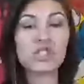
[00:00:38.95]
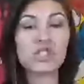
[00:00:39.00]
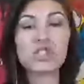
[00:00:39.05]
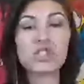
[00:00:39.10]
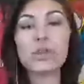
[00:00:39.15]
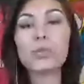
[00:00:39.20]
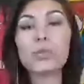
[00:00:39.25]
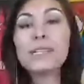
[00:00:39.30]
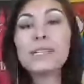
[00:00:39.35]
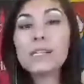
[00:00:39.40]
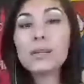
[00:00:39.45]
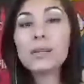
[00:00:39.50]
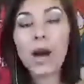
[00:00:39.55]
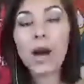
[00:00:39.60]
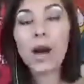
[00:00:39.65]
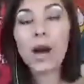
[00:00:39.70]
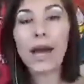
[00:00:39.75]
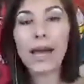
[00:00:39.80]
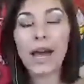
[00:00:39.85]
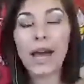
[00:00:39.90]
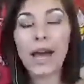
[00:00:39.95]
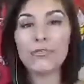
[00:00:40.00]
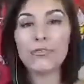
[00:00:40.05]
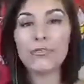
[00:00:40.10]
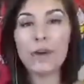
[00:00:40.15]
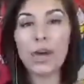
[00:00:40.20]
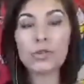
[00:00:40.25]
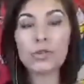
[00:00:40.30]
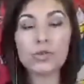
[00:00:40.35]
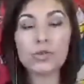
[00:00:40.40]
So the reason why I
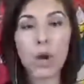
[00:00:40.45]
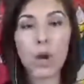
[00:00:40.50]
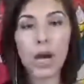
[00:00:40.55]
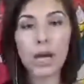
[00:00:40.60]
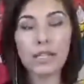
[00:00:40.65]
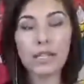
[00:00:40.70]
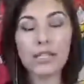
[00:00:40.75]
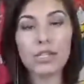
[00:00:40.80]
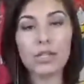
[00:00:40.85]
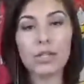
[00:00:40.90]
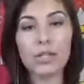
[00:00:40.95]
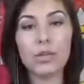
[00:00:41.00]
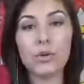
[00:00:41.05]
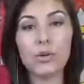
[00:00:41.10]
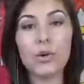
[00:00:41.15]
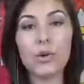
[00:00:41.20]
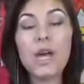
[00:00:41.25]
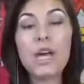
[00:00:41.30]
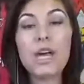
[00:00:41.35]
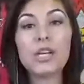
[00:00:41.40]
felt drawn to